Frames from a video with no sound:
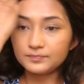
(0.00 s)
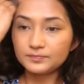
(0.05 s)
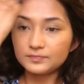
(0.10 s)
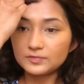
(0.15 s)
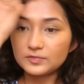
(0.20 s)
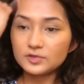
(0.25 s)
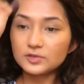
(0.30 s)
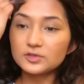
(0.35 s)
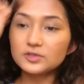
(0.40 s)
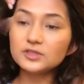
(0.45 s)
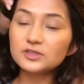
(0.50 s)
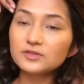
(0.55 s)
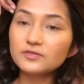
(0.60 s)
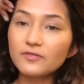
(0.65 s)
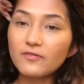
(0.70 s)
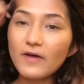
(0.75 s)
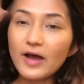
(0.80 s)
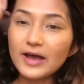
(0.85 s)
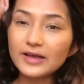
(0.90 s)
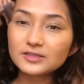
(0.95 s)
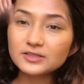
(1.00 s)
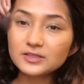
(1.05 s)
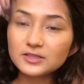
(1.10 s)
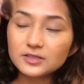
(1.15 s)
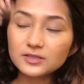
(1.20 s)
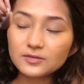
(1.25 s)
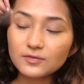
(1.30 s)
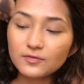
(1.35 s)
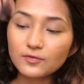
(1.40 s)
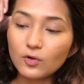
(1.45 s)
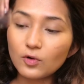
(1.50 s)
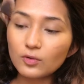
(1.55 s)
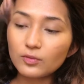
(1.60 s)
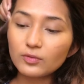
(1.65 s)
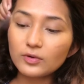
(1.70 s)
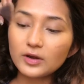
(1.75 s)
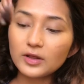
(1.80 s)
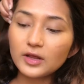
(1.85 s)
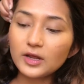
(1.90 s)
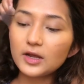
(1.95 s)
So she's fast
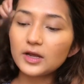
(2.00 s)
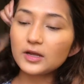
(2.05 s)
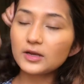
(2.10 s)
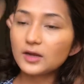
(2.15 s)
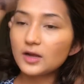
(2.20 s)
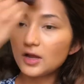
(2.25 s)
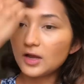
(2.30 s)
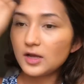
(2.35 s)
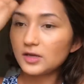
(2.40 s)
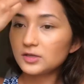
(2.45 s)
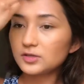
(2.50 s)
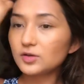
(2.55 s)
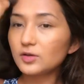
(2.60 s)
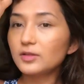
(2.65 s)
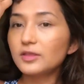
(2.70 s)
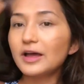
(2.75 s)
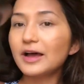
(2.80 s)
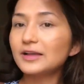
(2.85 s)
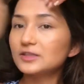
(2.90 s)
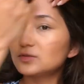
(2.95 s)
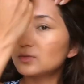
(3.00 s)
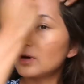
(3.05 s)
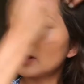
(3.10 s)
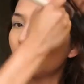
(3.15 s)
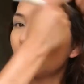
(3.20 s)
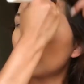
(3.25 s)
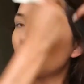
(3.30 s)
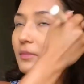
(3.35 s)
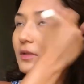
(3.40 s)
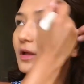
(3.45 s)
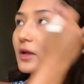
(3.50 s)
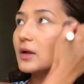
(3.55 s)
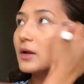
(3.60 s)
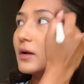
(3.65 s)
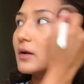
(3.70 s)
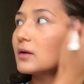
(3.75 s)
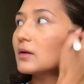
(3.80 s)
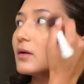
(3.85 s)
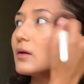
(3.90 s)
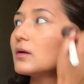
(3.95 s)
forwarding it, so that's why I'm like
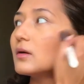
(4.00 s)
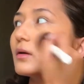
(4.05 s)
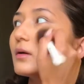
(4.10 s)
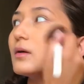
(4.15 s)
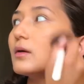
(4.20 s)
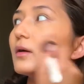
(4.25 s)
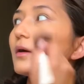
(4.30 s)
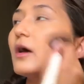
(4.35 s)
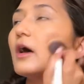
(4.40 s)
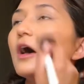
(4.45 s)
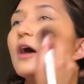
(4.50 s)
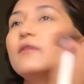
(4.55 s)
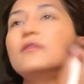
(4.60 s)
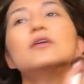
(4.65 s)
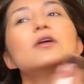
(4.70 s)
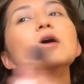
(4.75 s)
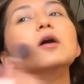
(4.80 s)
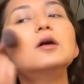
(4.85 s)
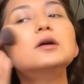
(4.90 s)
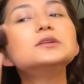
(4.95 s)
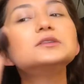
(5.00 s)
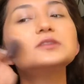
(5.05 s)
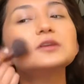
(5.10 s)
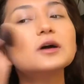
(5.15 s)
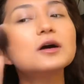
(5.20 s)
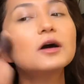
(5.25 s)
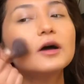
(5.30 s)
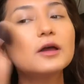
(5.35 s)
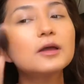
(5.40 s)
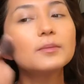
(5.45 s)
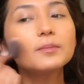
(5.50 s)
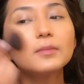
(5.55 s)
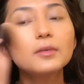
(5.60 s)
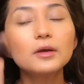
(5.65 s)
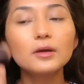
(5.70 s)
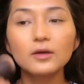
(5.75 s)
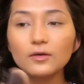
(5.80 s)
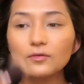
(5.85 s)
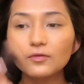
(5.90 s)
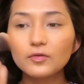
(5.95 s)
having a hard time
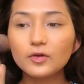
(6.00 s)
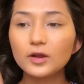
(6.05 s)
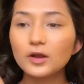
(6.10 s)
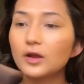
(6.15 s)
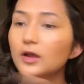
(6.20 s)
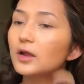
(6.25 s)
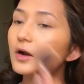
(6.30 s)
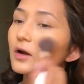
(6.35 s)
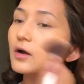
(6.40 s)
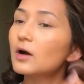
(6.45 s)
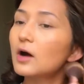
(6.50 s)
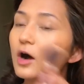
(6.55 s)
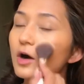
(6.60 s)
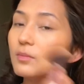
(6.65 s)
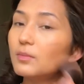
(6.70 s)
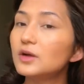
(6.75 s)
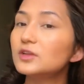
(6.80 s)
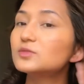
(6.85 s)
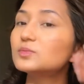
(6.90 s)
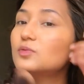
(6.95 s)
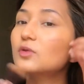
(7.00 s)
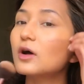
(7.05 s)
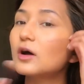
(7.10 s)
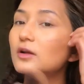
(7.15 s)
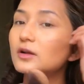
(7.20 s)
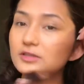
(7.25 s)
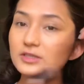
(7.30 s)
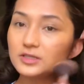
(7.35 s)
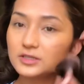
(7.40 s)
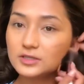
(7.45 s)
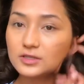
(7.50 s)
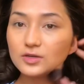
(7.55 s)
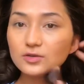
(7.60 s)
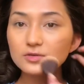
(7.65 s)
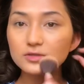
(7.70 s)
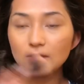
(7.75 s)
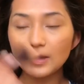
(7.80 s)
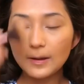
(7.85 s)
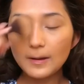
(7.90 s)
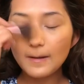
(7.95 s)
figuring out how much products he's
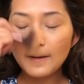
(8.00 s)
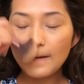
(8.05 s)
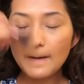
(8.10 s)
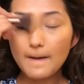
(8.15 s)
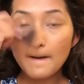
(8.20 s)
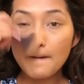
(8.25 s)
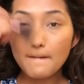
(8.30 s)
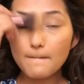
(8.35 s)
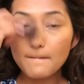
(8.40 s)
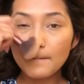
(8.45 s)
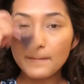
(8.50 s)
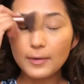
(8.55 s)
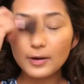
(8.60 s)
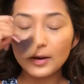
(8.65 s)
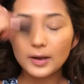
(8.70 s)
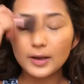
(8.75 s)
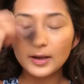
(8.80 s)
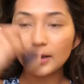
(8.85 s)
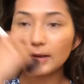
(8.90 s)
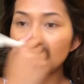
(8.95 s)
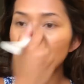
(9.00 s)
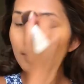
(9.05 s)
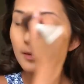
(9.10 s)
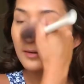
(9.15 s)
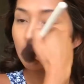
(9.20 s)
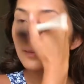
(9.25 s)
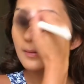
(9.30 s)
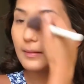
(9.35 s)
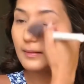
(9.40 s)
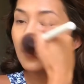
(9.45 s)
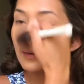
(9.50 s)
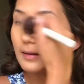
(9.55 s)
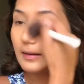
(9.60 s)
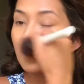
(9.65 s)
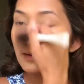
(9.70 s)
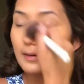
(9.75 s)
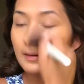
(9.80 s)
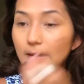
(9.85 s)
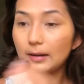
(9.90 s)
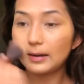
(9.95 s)
using. But
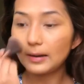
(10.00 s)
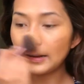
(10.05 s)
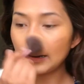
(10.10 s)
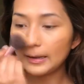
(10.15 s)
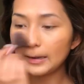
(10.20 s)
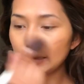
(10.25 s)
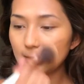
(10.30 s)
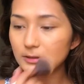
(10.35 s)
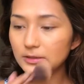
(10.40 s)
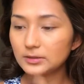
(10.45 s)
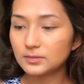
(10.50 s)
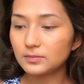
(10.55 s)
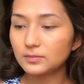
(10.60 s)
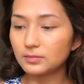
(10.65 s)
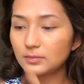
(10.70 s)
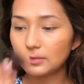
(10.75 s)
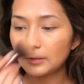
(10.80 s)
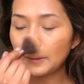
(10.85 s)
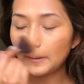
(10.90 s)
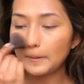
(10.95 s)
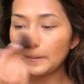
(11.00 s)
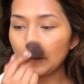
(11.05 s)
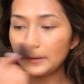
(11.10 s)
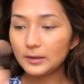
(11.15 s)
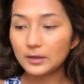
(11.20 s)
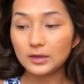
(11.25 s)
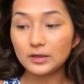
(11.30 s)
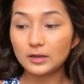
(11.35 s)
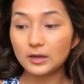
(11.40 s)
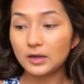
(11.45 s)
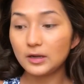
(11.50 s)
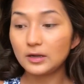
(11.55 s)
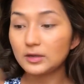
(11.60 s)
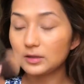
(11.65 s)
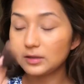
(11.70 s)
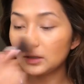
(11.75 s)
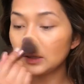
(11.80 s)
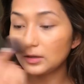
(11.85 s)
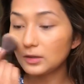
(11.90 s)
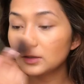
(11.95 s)
I think that, I mean,
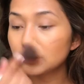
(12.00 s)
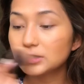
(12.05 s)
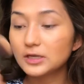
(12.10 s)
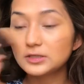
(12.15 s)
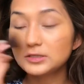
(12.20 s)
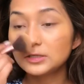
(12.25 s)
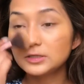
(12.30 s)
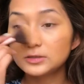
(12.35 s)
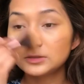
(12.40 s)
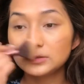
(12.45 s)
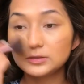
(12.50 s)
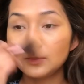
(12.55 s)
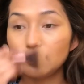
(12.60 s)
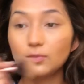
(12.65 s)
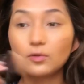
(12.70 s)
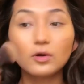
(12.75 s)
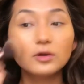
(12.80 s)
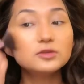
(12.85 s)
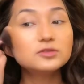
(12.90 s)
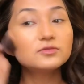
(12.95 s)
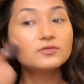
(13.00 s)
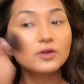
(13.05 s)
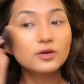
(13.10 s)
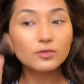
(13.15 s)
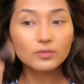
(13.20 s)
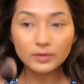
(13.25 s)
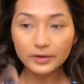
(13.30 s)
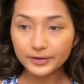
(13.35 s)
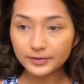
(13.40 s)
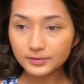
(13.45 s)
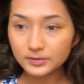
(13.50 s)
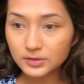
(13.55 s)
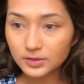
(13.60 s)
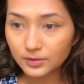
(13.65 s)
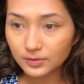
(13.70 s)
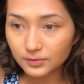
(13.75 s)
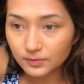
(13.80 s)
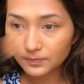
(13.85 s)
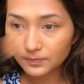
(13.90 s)
it looks like she bronzed very well. So